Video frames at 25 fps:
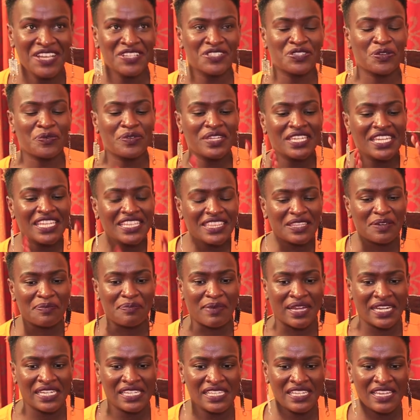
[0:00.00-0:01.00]
So we need the
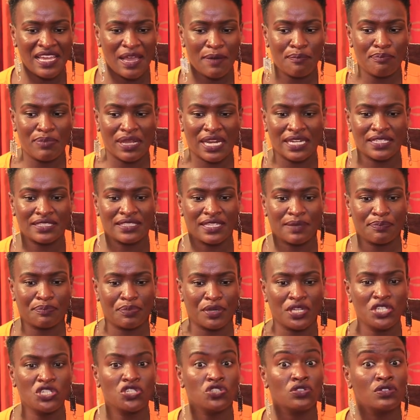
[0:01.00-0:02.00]
money, but at some
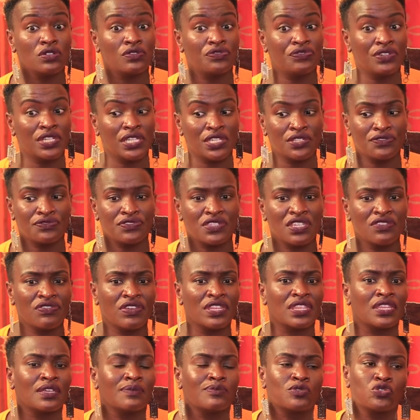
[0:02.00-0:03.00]
point you'll feel you've
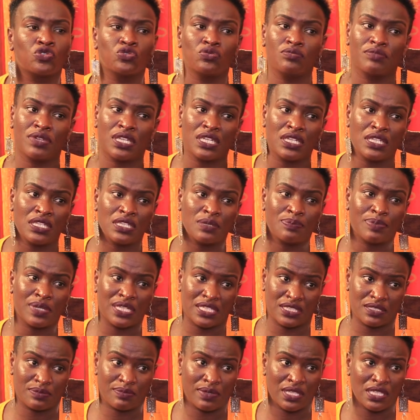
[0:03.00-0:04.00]
given them too many
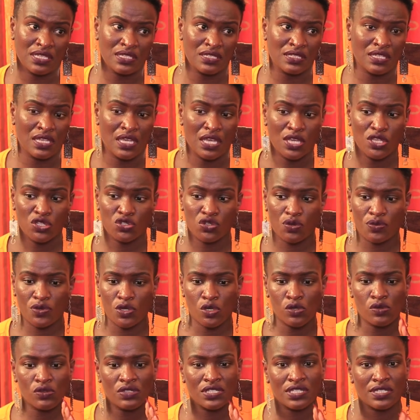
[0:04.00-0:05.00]
placements. So we
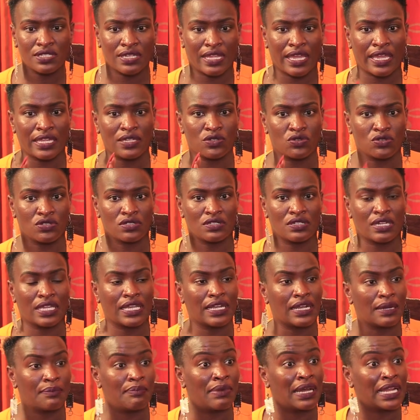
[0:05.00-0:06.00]
always try to
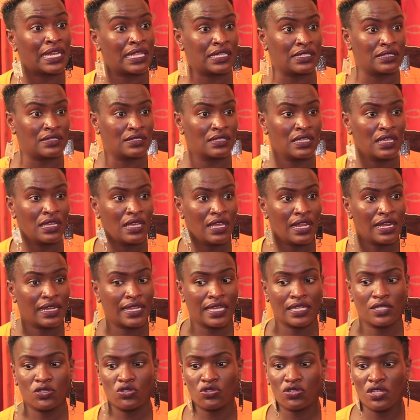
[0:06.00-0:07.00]
strike a balance. Mm.
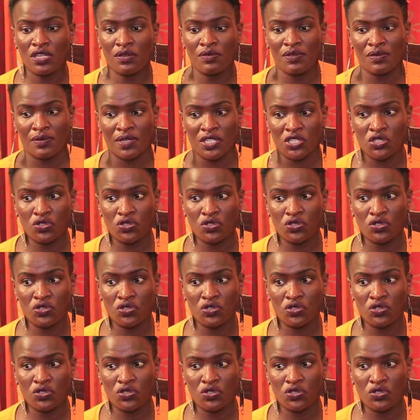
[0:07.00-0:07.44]
Like today we were